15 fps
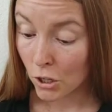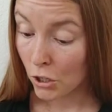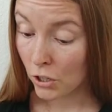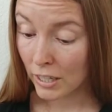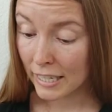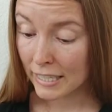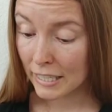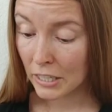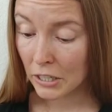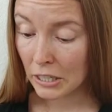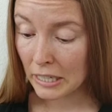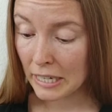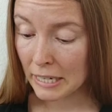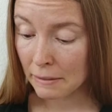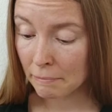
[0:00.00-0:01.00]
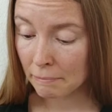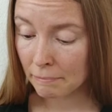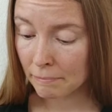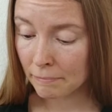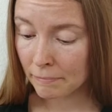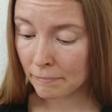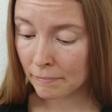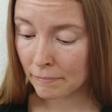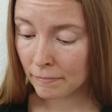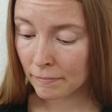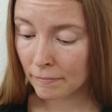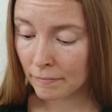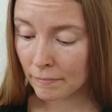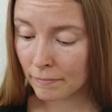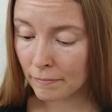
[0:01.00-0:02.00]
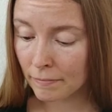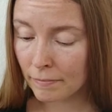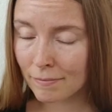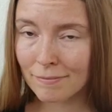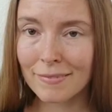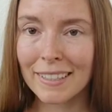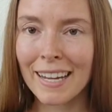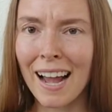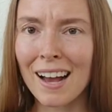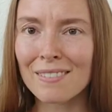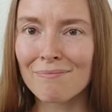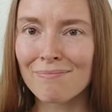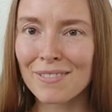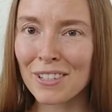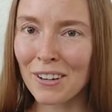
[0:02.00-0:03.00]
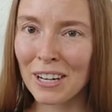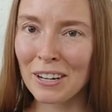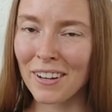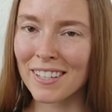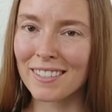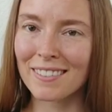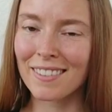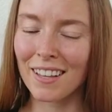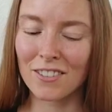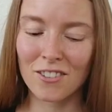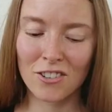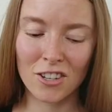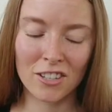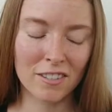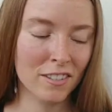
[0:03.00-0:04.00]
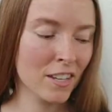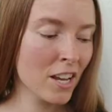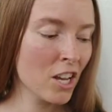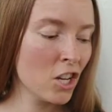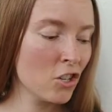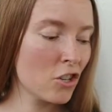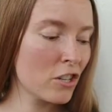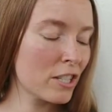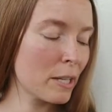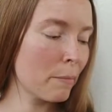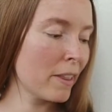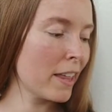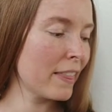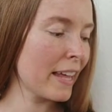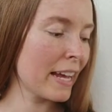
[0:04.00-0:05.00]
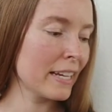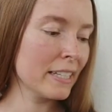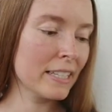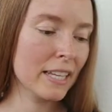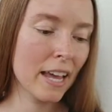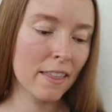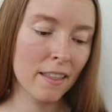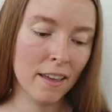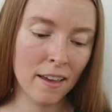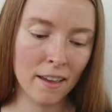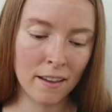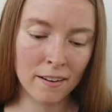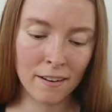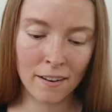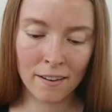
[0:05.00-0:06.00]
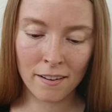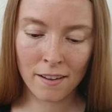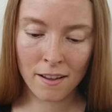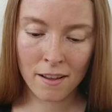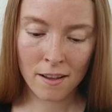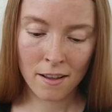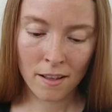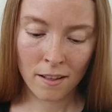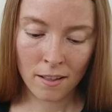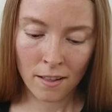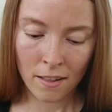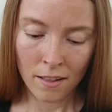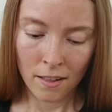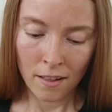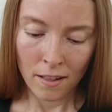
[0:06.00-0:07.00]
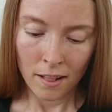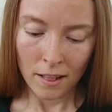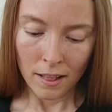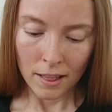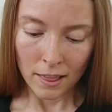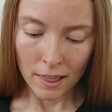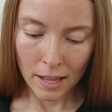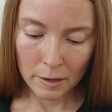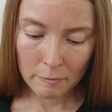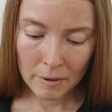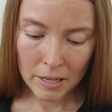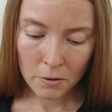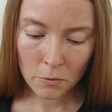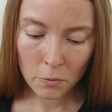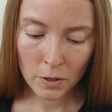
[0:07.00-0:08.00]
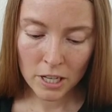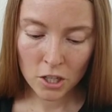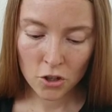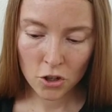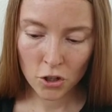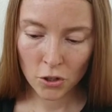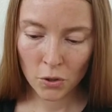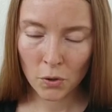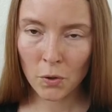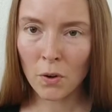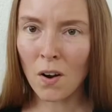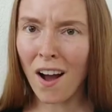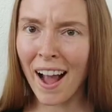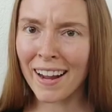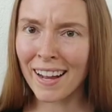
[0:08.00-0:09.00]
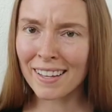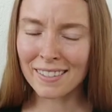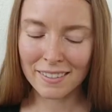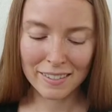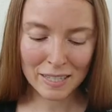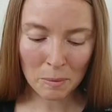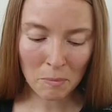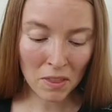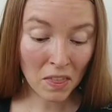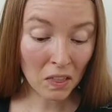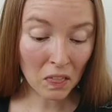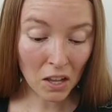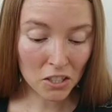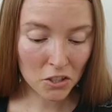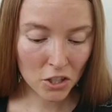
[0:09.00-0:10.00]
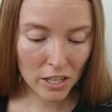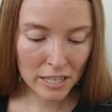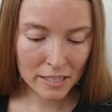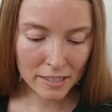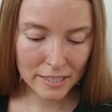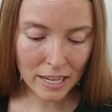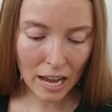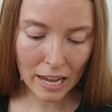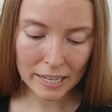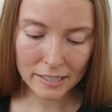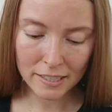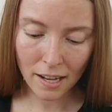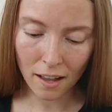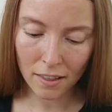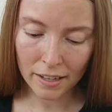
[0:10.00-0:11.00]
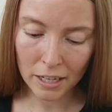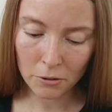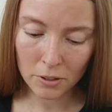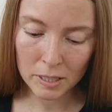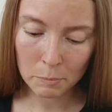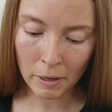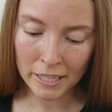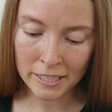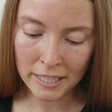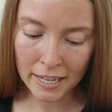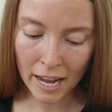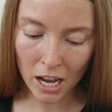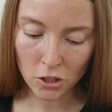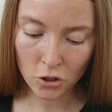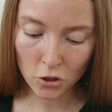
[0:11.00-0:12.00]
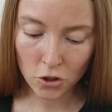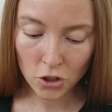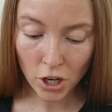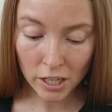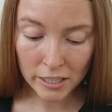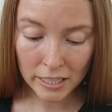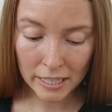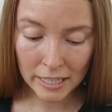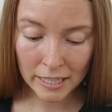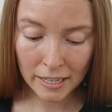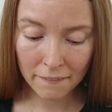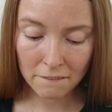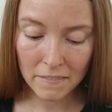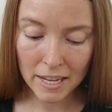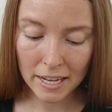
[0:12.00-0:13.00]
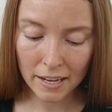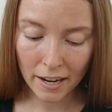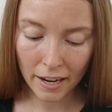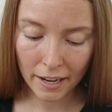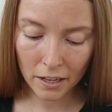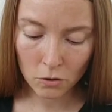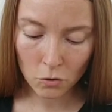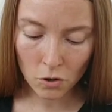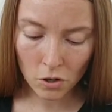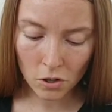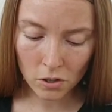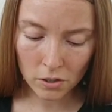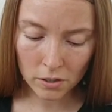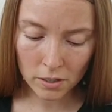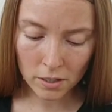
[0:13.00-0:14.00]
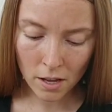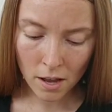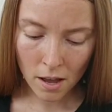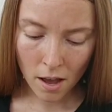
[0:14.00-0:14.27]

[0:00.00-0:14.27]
cookies and cream. Yeah, so, anyways, that's just just some of the things. And then let me read you, I guess, some of the lunches Thai salad with spicy cashew dressing, vegan hand rolls